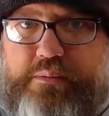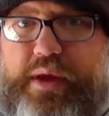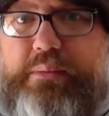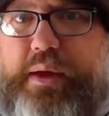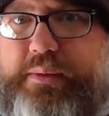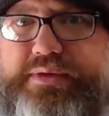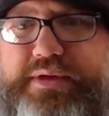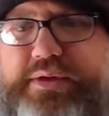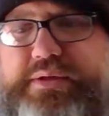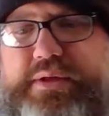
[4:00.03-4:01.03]
maybe
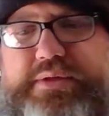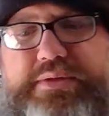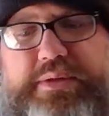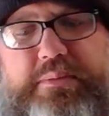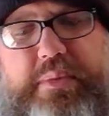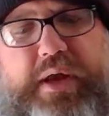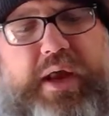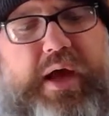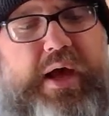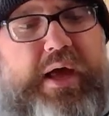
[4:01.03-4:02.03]
60s.
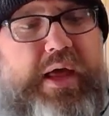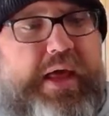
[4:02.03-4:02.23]
But